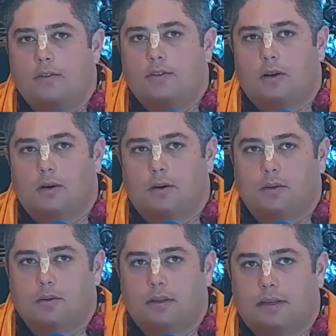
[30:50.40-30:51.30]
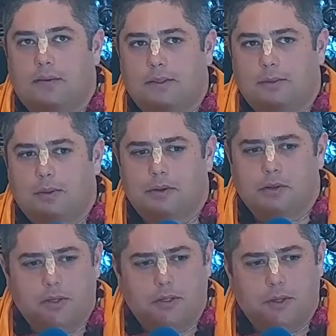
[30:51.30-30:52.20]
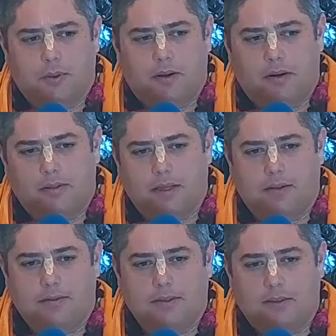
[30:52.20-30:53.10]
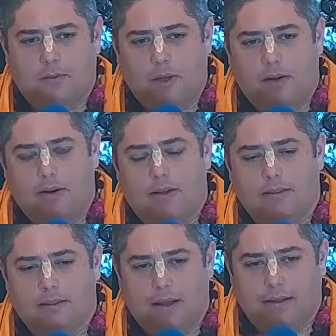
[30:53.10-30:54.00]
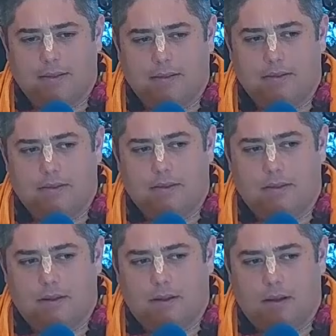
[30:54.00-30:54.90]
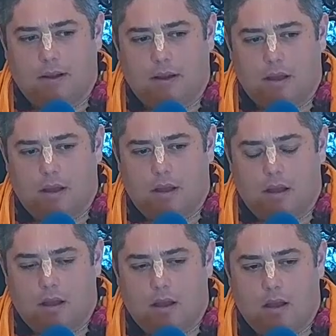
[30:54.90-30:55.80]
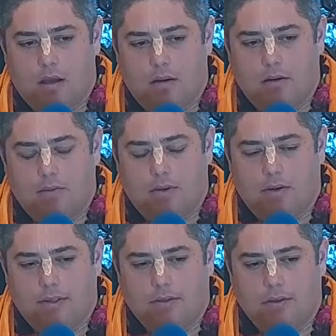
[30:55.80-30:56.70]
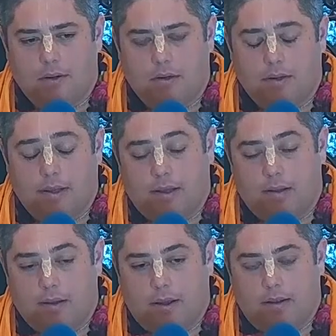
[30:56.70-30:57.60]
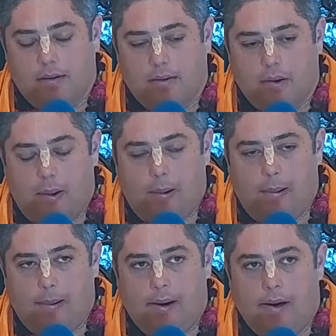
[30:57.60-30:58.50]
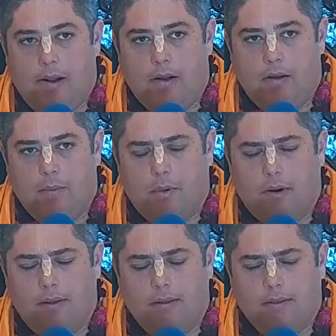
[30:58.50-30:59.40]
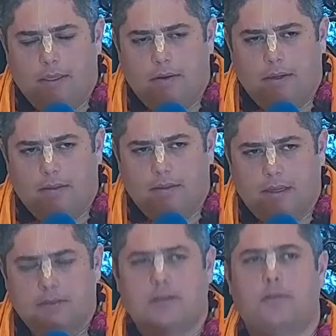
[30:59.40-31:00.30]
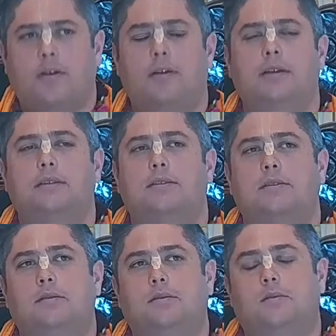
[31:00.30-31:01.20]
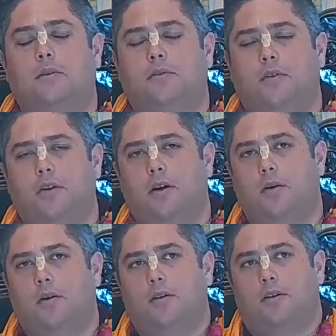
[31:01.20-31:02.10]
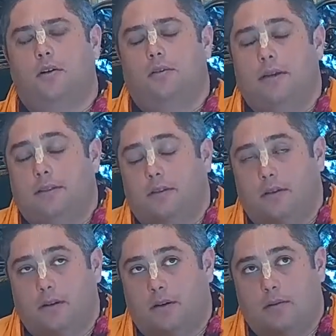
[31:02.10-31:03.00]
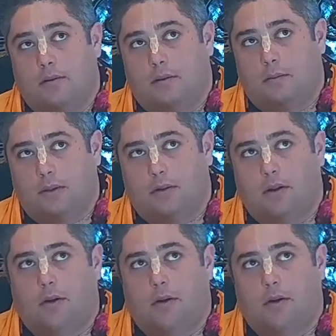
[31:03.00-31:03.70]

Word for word: So the difference between Shishupala and ourselves is if we criticize uh, devotees, or yeah, uh, pointlessly criticize devotees for no good reason and with